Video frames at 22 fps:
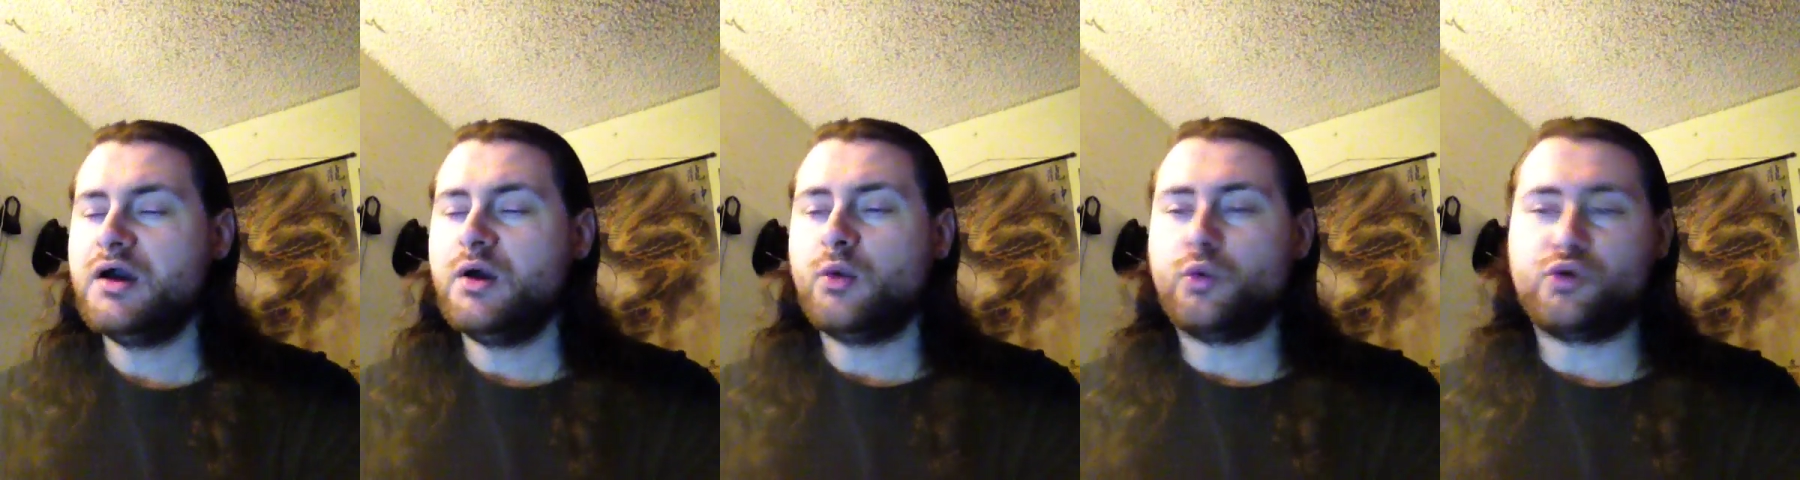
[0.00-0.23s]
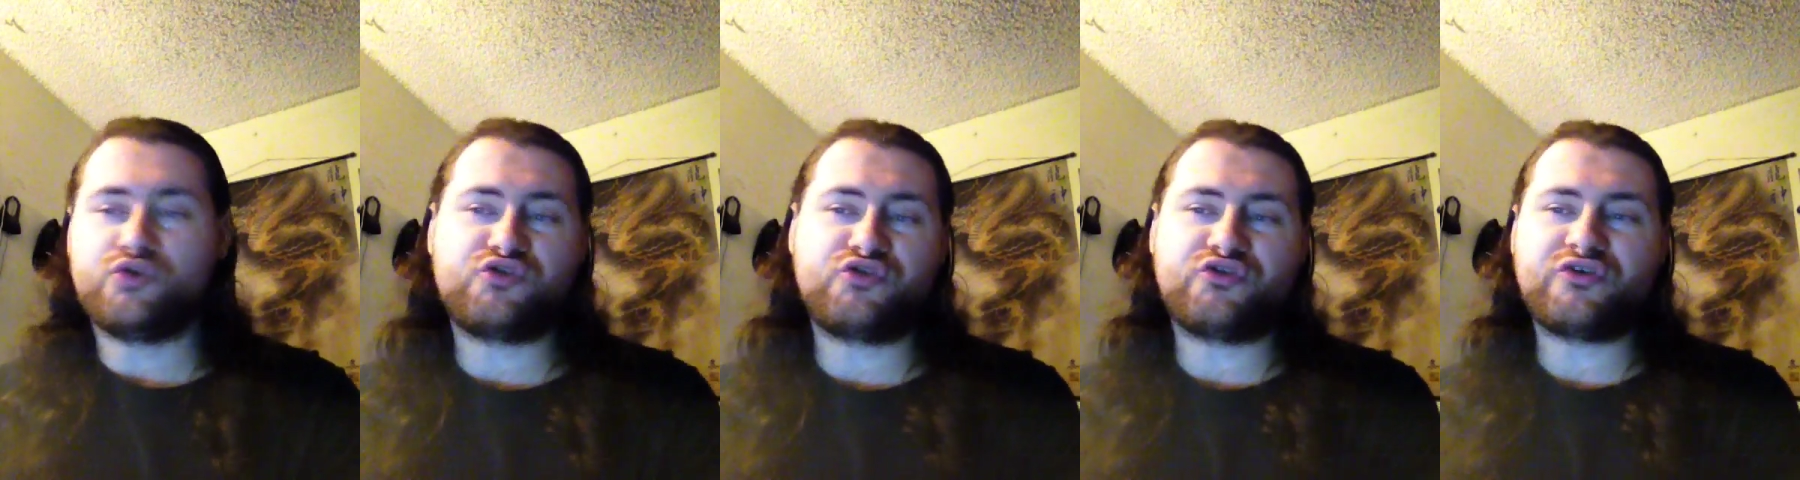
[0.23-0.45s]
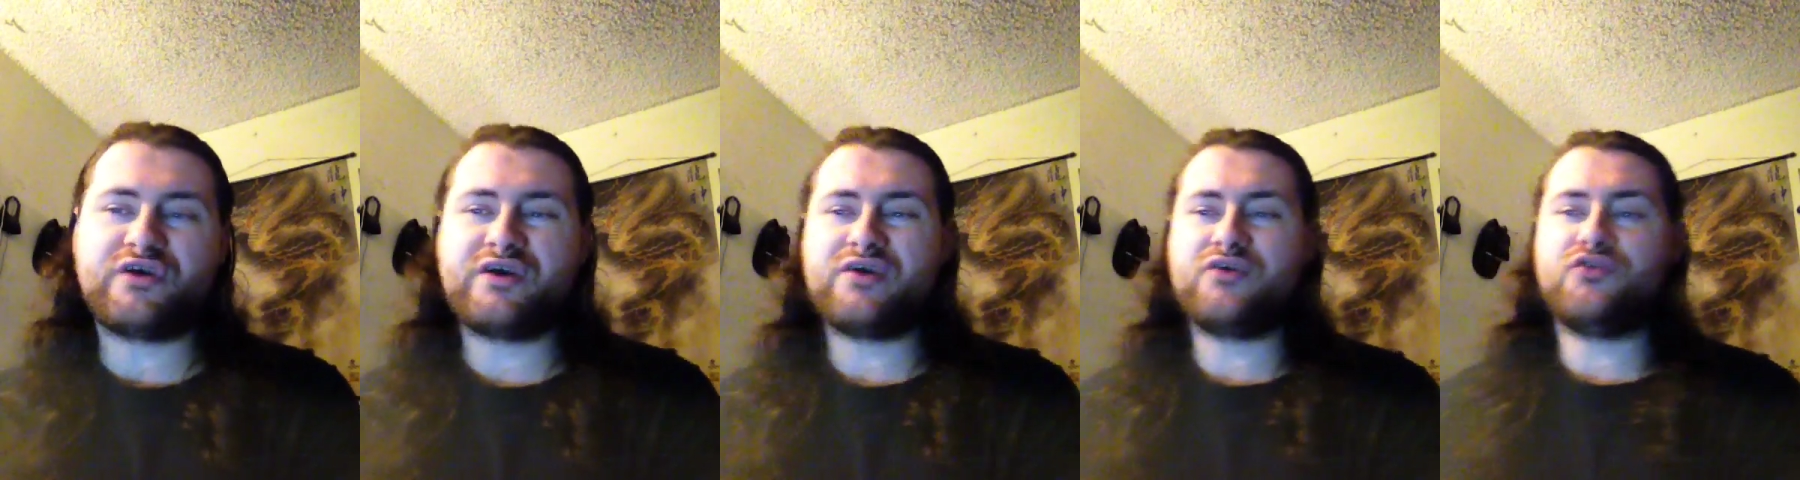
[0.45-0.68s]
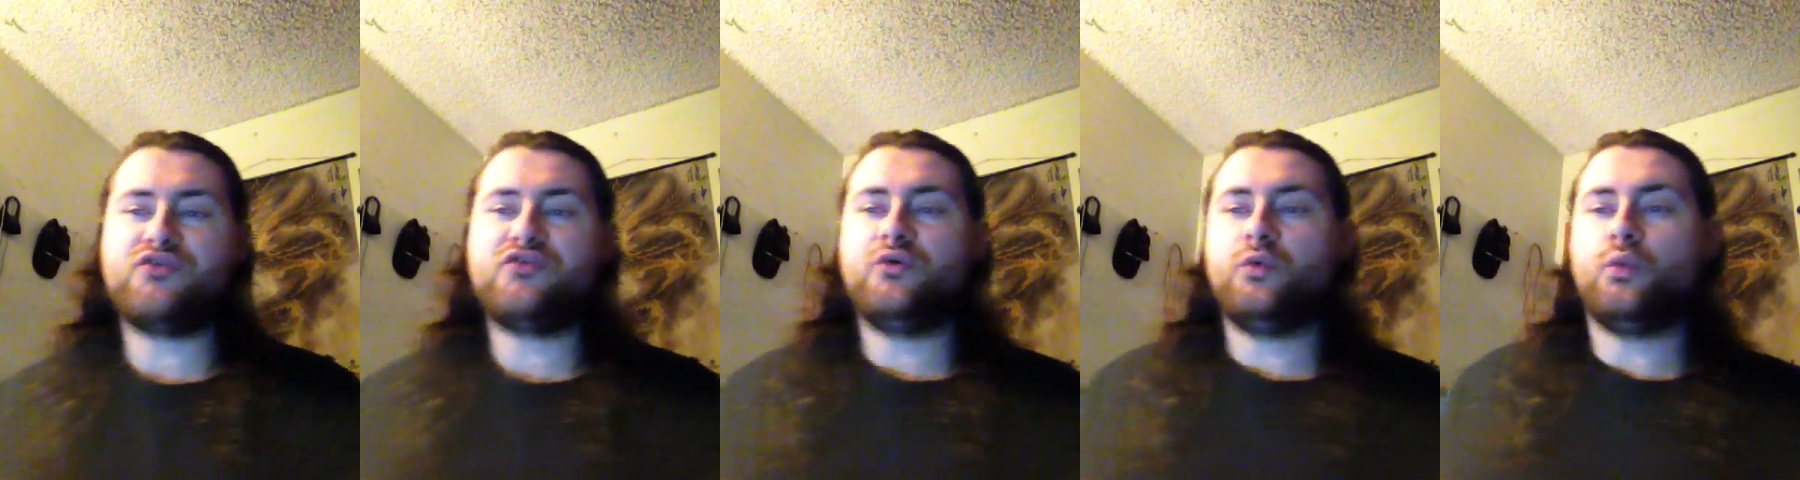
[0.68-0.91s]
which is
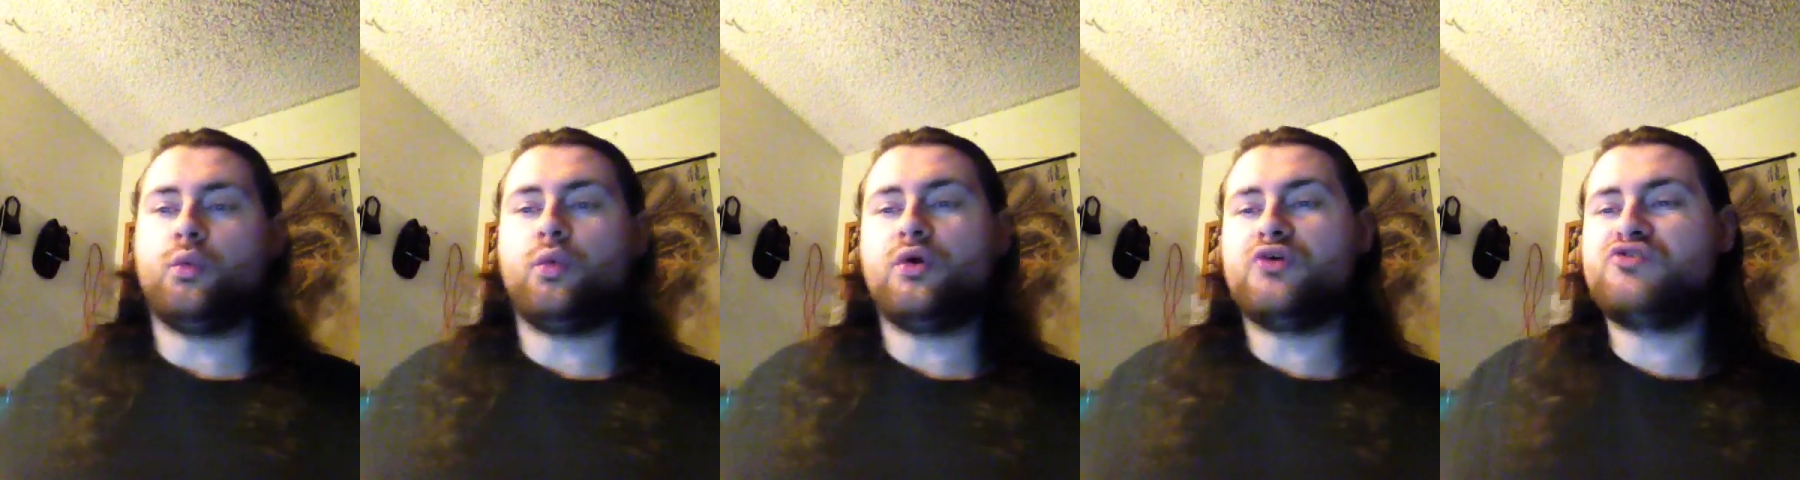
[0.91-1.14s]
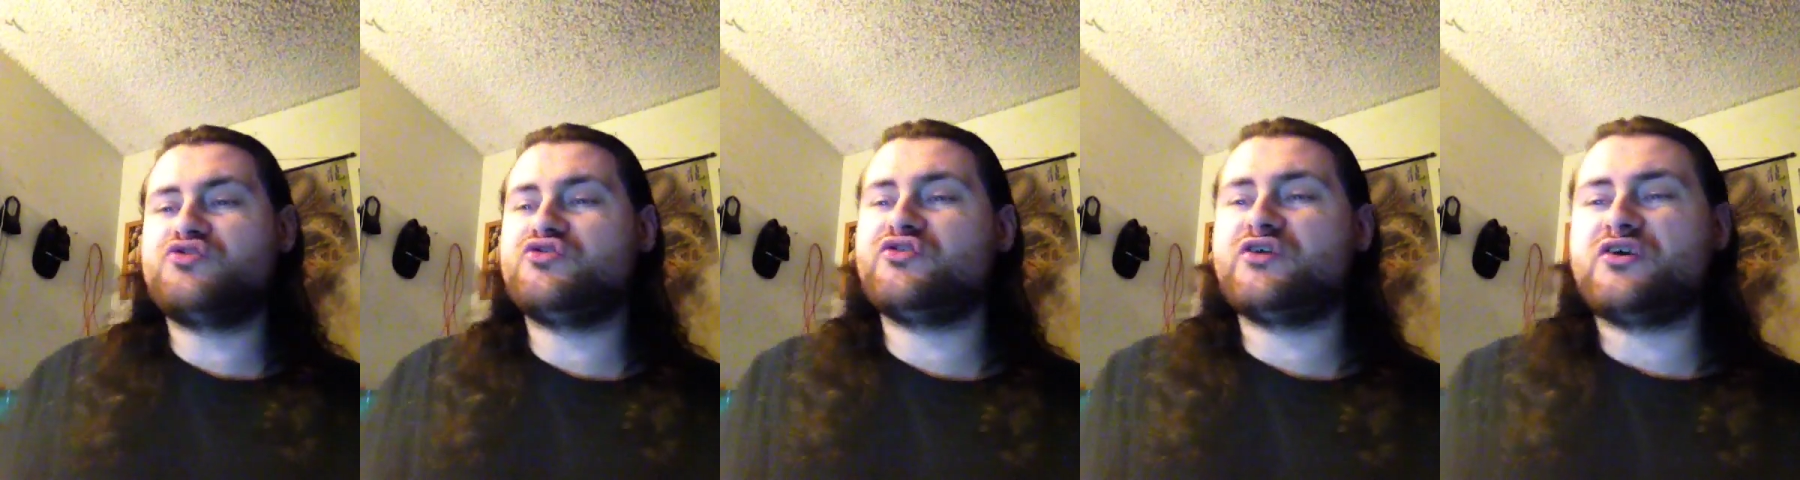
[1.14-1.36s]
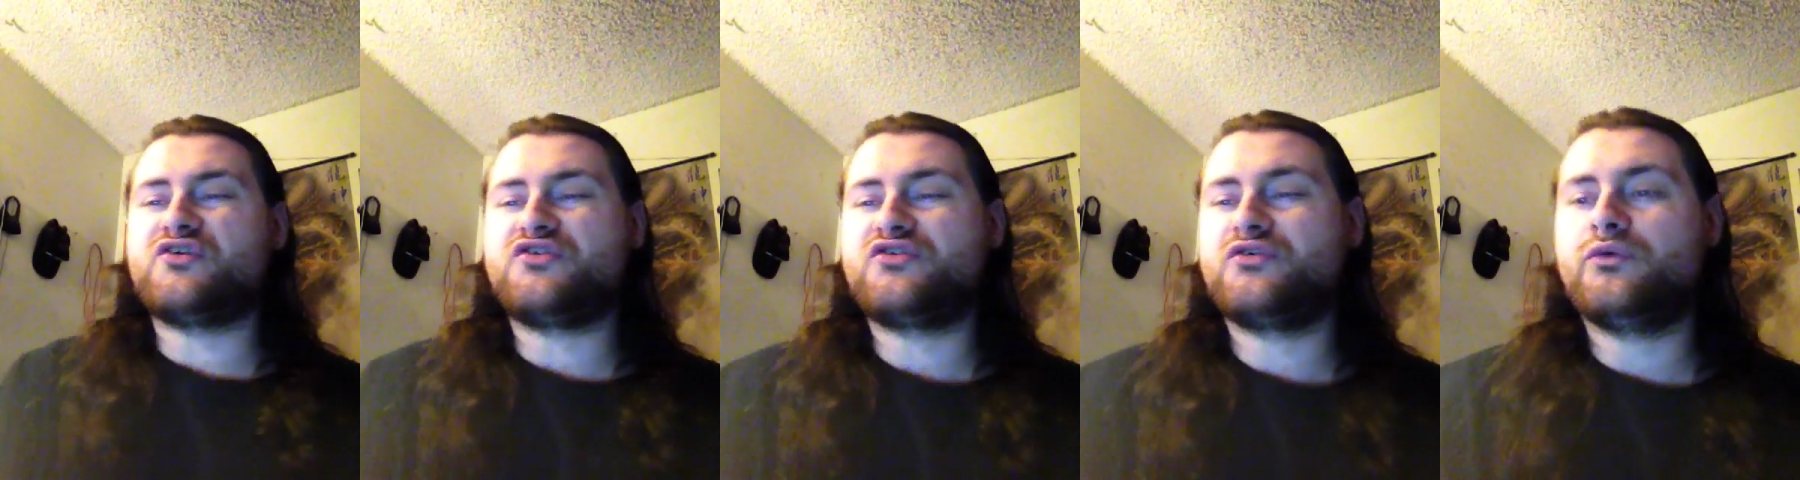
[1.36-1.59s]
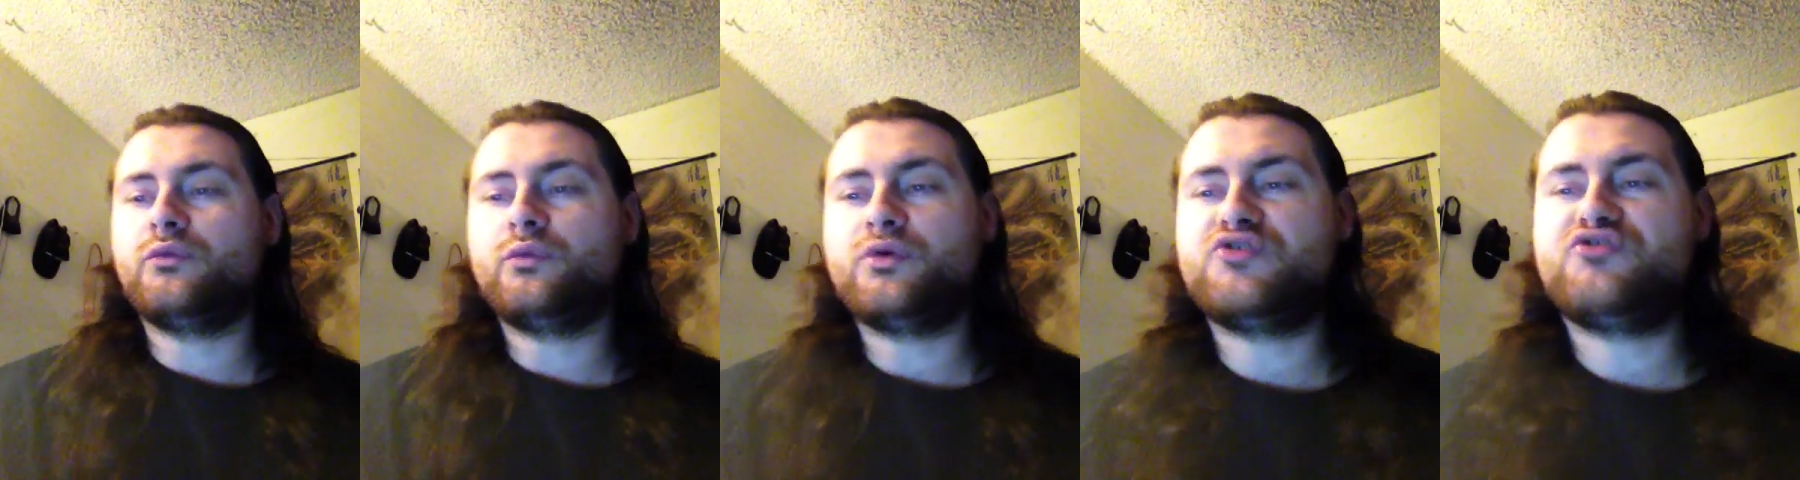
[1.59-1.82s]
a which is
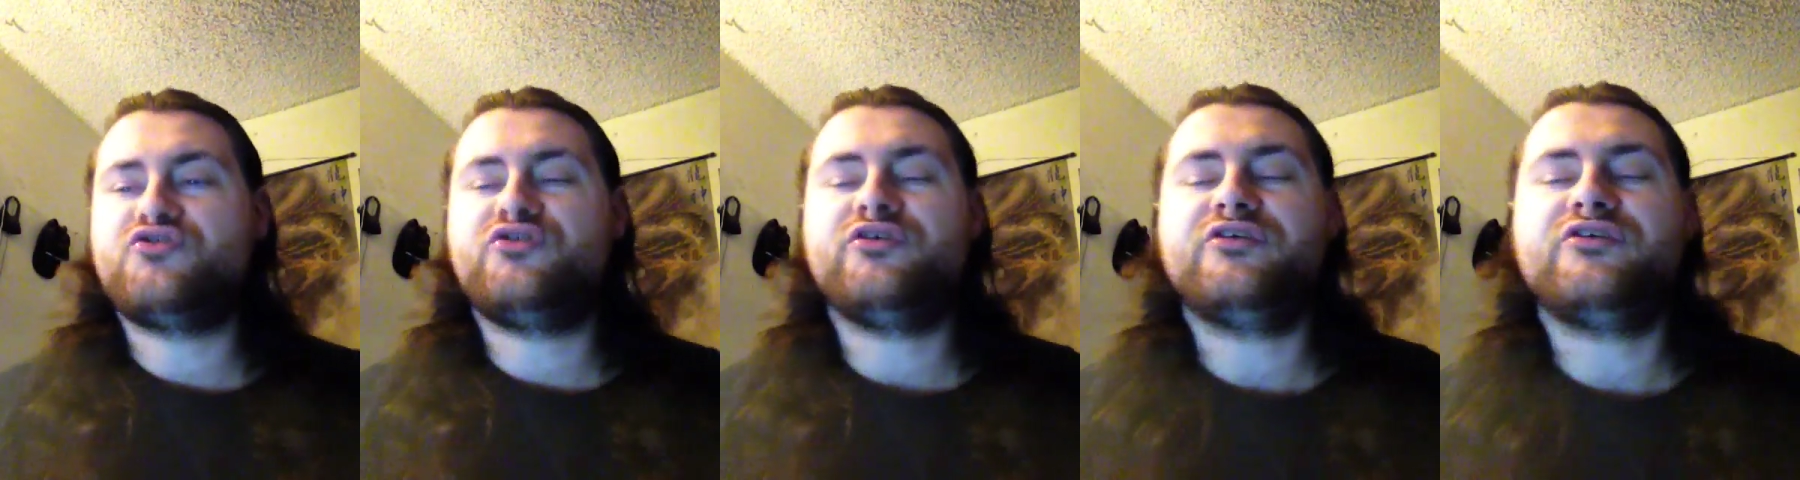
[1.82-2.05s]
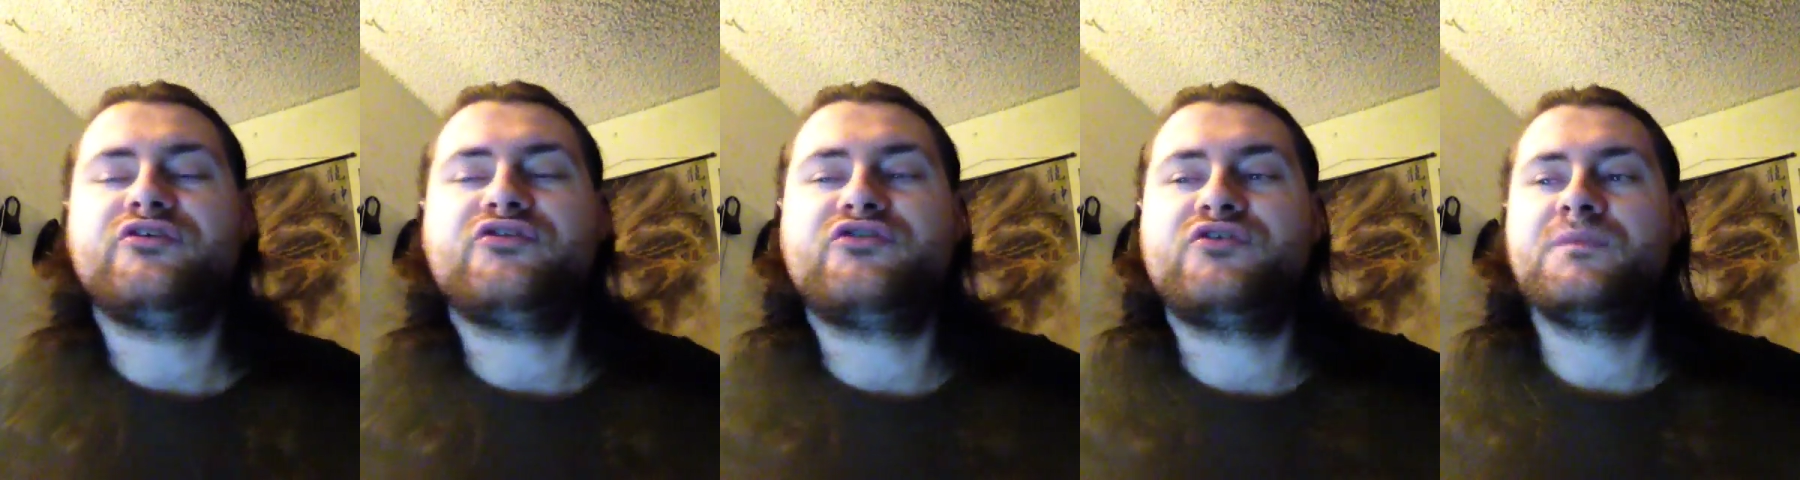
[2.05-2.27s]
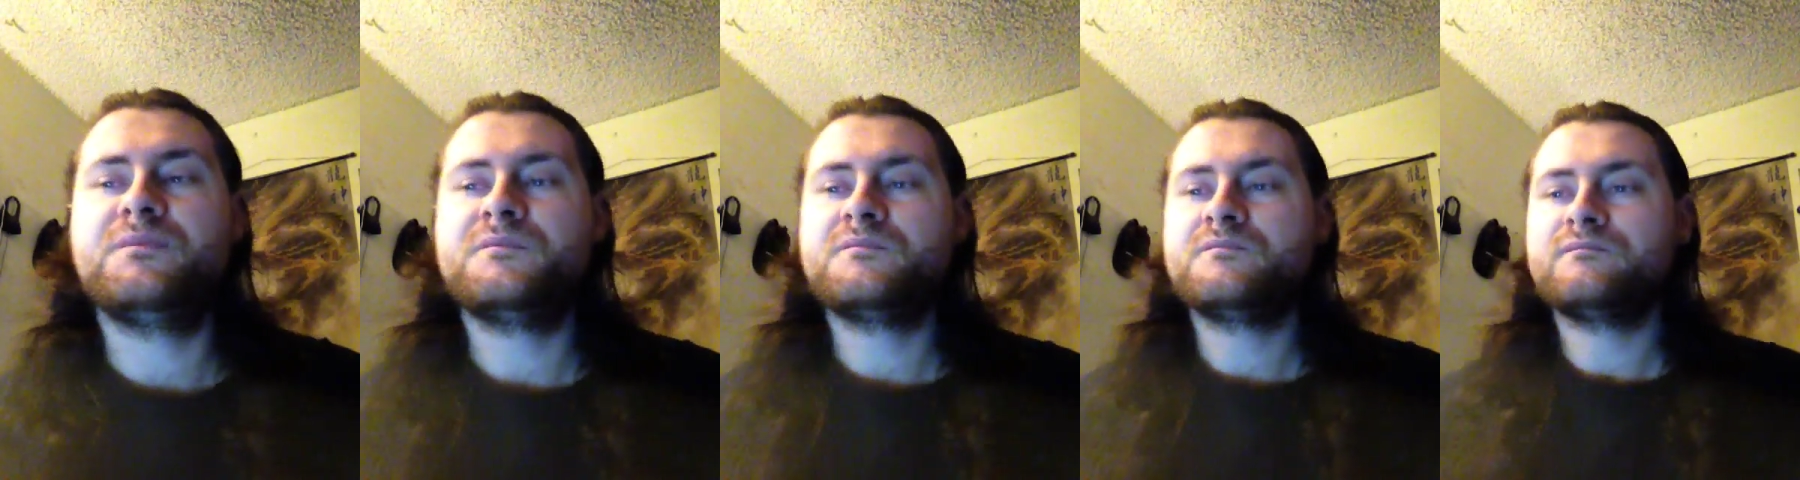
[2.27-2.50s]
a which is